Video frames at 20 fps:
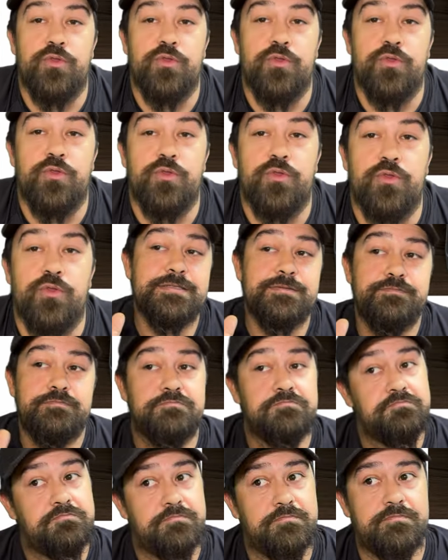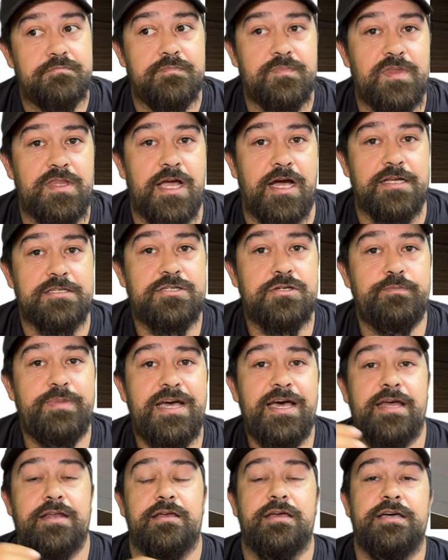is not too
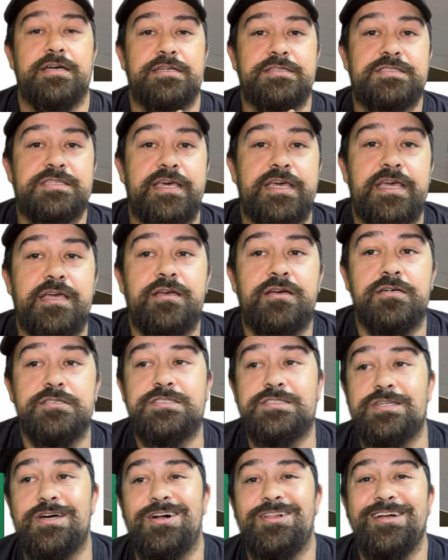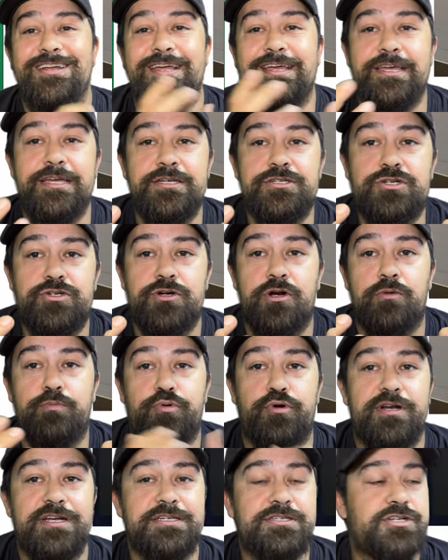bad. It's a good solid intro
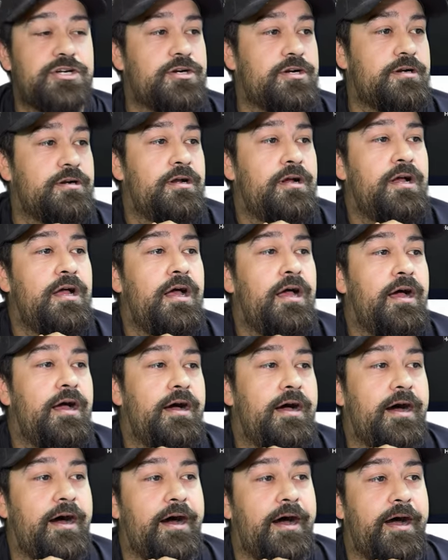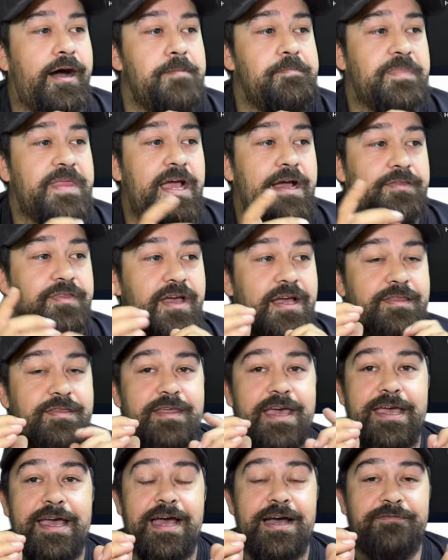printer. Um, and then
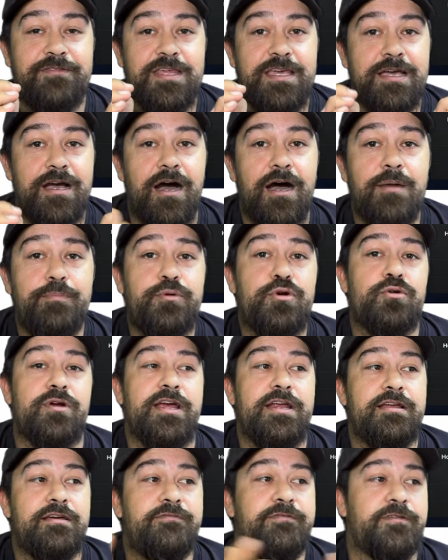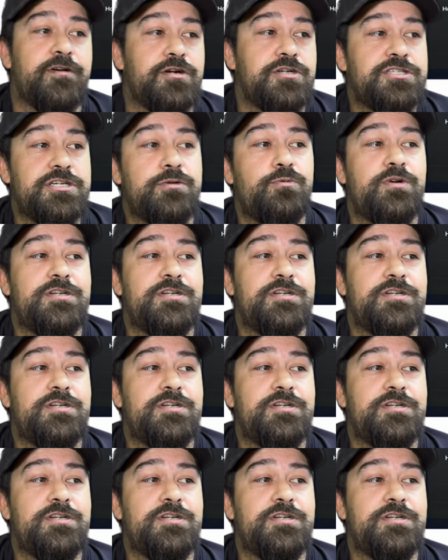they have the upgraded version,